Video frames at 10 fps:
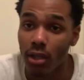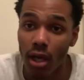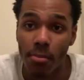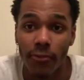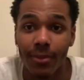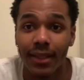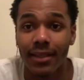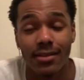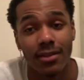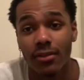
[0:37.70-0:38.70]
to
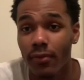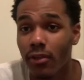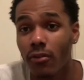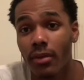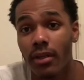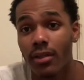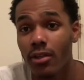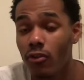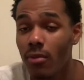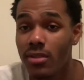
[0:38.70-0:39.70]
this video, man. You know
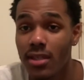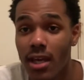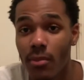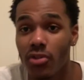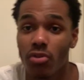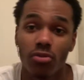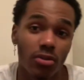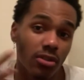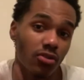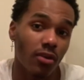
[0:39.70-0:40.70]
what I'm saying? Make sure you
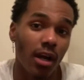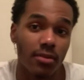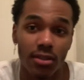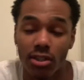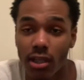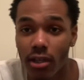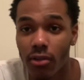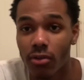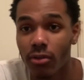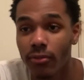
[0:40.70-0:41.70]
subscribe to the channel.
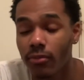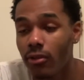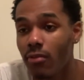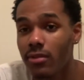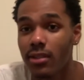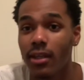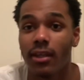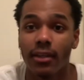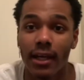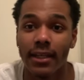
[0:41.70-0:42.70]
You know what I'm
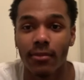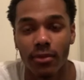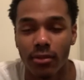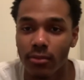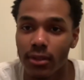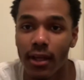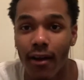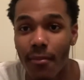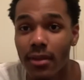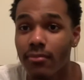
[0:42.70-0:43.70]
saying? Like, man,
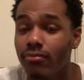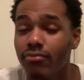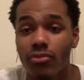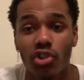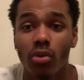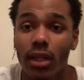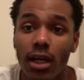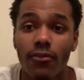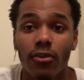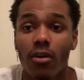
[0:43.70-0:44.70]
comment, show
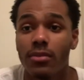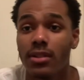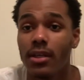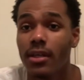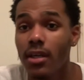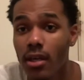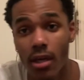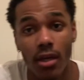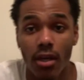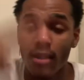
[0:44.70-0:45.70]
love. You know what I'm
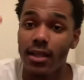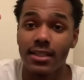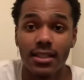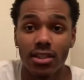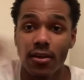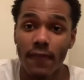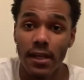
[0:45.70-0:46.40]
saying? Let's get the